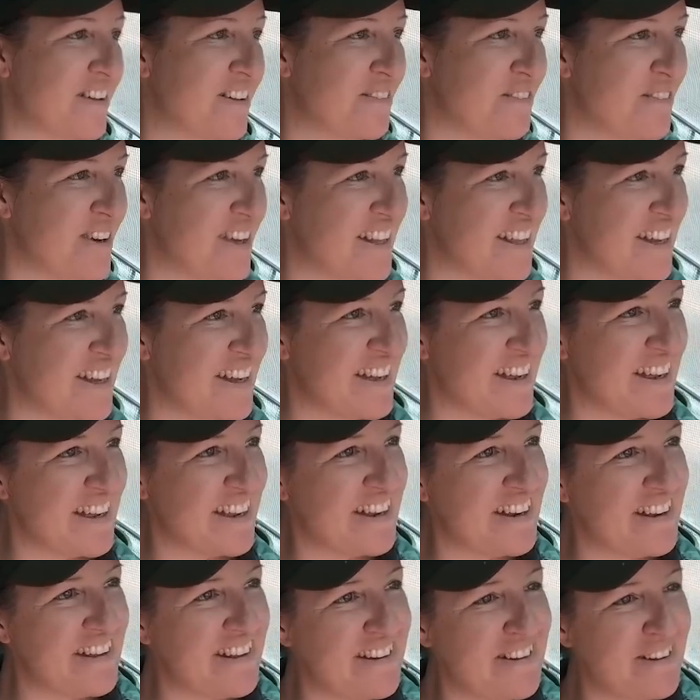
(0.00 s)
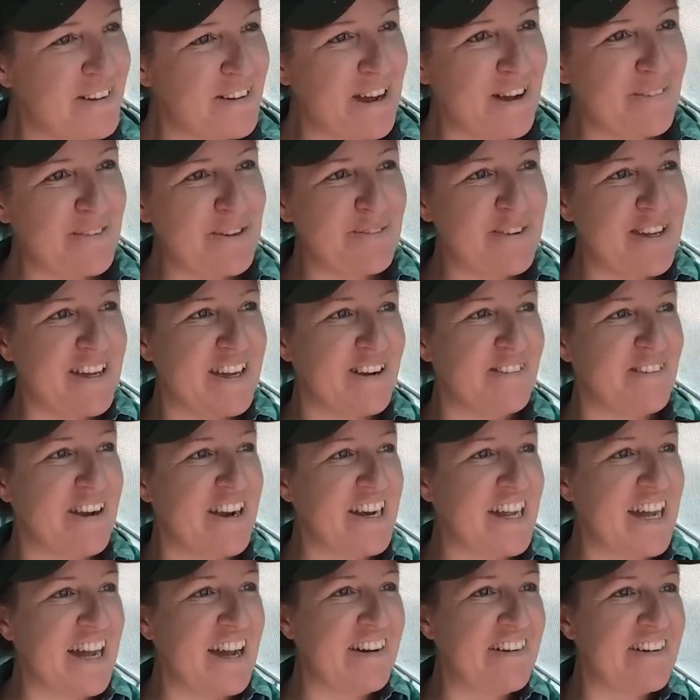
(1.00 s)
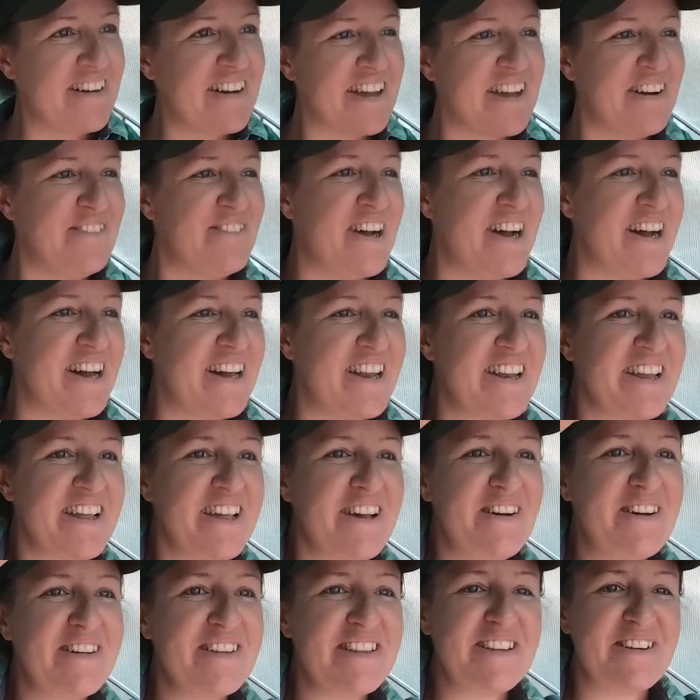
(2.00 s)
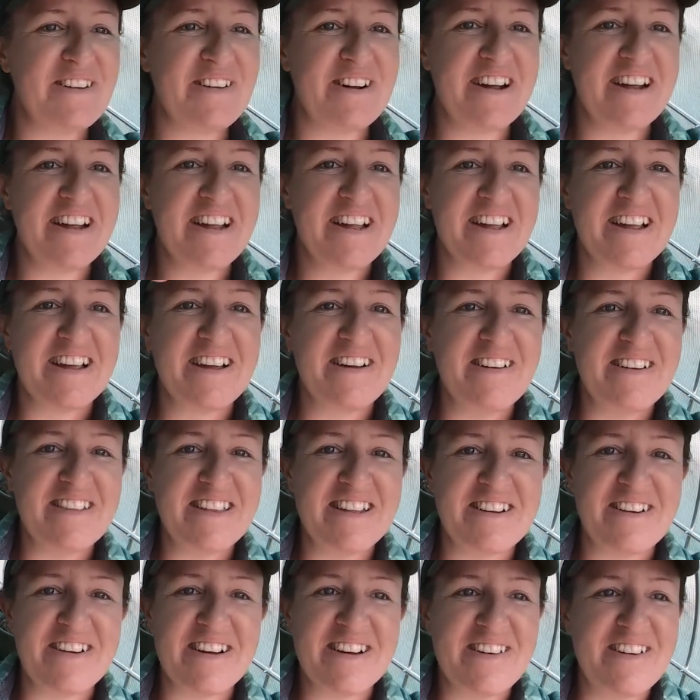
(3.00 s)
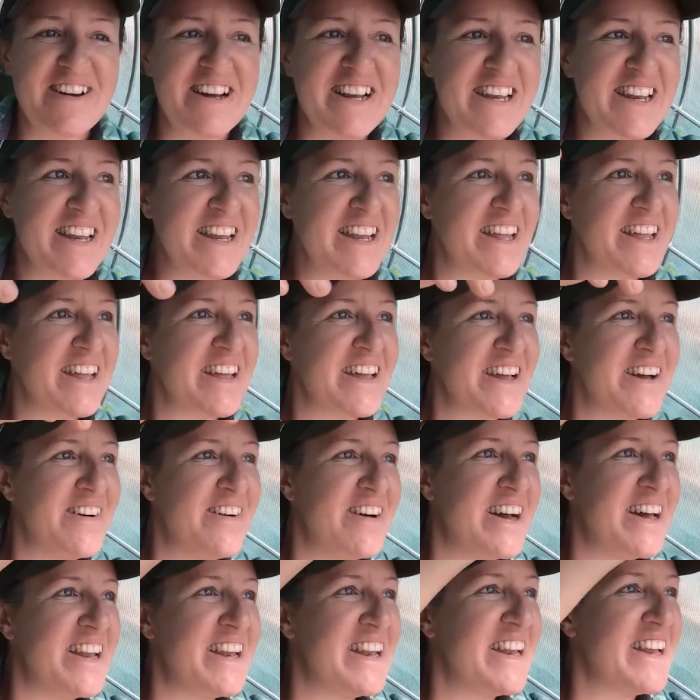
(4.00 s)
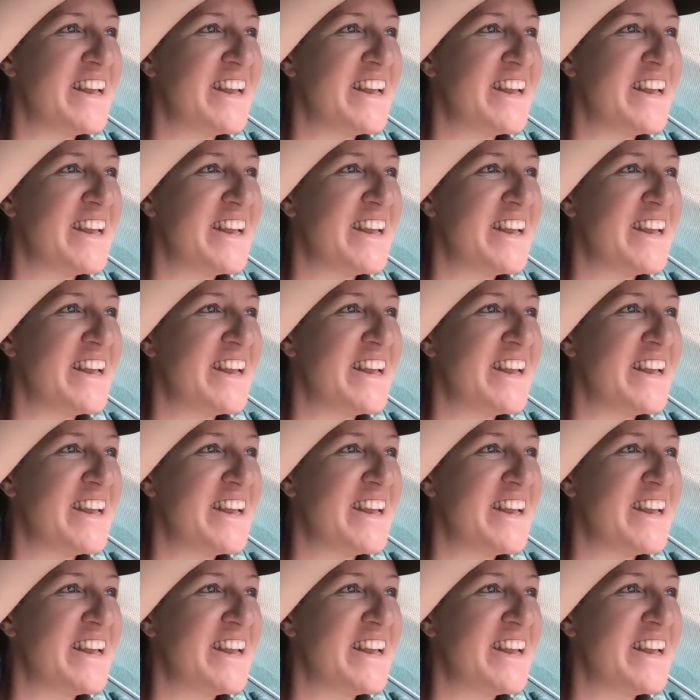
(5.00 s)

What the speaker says: Really? Do you have to be here right now? Come on, go at the door. Go at the door, go on. Go on,